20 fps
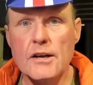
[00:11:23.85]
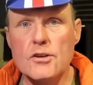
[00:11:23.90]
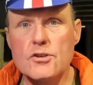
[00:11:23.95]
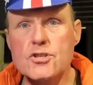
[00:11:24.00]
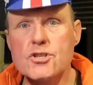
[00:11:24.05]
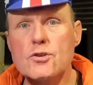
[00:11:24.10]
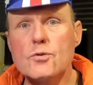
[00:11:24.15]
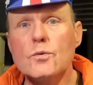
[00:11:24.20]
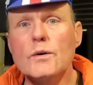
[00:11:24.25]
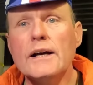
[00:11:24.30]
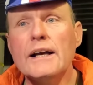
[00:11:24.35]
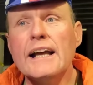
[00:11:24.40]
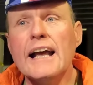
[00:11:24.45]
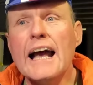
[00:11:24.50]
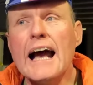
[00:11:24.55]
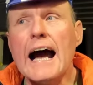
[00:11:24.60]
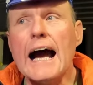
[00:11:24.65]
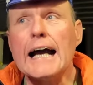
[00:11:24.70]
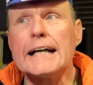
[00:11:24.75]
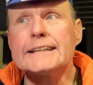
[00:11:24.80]
So
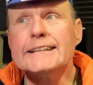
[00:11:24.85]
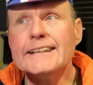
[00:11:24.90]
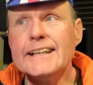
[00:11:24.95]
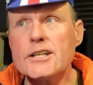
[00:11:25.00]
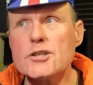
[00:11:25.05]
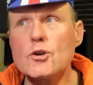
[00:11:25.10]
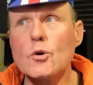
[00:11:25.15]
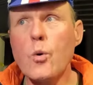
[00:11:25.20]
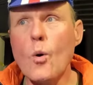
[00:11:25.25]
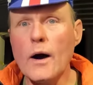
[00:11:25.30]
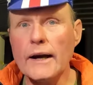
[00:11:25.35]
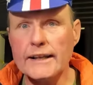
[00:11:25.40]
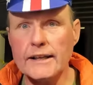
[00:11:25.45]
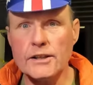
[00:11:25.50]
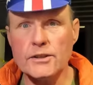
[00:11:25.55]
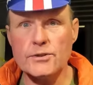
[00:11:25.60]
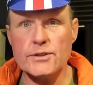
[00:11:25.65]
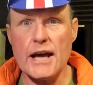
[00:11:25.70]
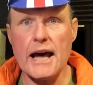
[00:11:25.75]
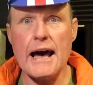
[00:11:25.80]
I think it's
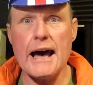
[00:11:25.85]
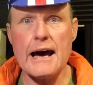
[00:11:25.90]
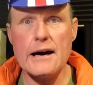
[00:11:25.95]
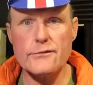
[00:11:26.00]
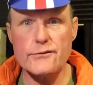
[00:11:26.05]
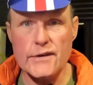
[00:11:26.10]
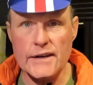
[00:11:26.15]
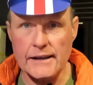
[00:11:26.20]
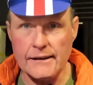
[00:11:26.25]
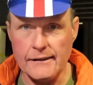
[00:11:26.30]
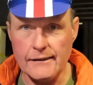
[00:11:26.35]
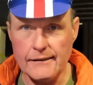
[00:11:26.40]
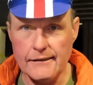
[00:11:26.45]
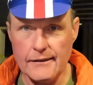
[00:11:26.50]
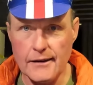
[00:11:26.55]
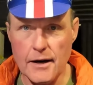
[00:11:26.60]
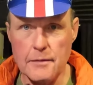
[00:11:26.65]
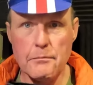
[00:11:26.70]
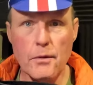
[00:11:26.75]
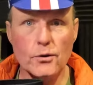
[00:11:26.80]
quite good having
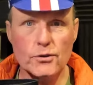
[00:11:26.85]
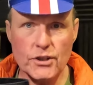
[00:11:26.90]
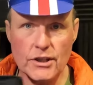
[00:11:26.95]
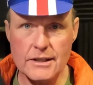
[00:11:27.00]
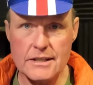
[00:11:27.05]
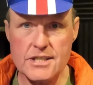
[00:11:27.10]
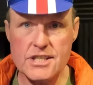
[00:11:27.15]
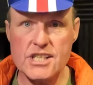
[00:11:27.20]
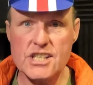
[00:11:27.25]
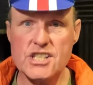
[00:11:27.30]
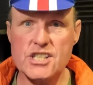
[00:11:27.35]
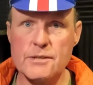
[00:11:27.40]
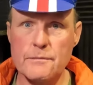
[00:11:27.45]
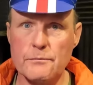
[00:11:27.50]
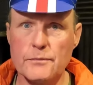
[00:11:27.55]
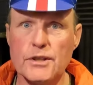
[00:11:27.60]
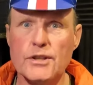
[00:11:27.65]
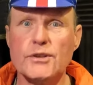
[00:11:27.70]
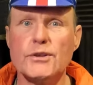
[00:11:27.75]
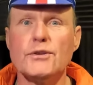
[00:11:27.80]
a modular
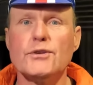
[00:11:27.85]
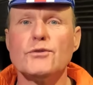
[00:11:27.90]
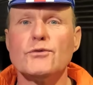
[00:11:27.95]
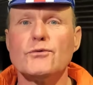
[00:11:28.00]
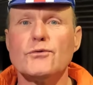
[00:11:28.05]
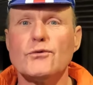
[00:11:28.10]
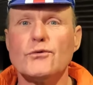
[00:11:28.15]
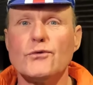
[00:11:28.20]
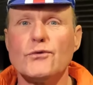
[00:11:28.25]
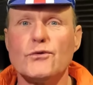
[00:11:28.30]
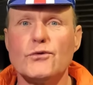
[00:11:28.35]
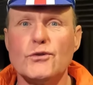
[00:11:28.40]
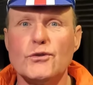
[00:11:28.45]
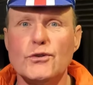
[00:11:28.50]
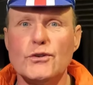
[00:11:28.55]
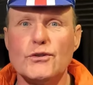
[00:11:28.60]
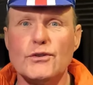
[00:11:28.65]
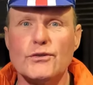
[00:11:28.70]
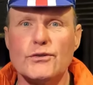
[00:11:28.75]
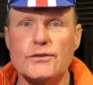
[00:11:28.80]
system. You
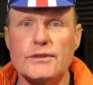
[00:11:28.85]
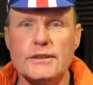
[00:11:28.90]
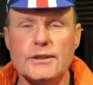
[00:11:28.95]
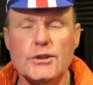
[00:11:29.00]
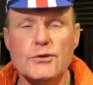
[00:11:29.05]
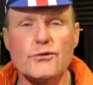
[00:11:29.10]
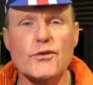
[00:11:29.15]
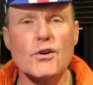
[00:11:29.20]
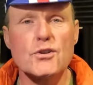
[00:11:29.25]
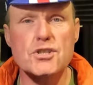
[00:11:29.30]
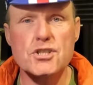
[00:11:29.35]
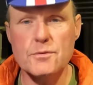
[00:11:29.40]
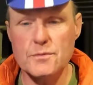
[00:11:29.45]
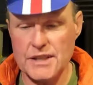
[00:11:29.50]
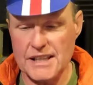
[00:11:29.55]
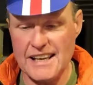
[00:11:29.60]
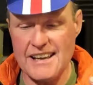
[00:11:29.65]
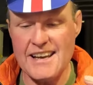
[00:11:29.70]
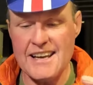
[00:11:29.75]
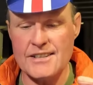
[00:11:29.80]
know, you've got
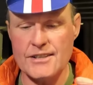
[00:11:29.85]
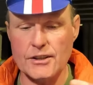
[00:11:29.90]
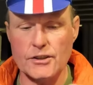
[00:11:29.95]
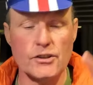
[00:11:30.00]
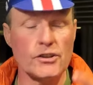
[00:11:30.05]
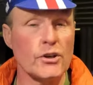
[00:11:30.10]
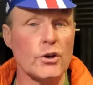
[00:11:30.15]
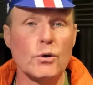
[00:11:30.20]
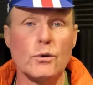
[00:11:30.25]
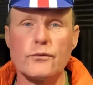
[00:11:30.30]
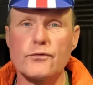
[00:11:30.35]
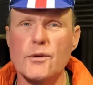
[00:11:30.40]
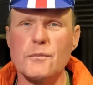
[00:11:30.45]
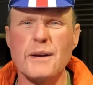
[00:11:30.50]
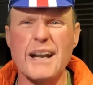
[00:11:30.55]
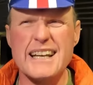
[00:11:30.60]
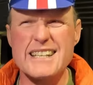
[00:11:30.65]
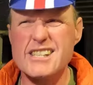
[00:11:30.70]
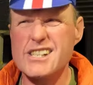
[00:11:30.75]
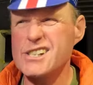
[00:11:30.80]
something here that can go
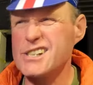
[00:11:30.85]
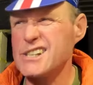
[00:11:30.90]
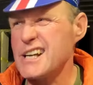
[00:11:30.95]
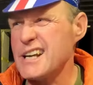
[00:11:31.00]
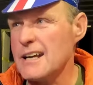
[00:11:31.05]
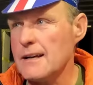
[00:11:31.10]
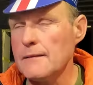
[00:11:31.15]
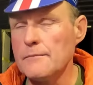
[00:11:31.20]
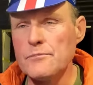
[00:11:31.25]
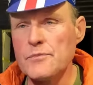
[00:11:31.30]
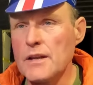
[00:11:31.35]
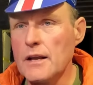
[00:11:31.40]
from, let's say,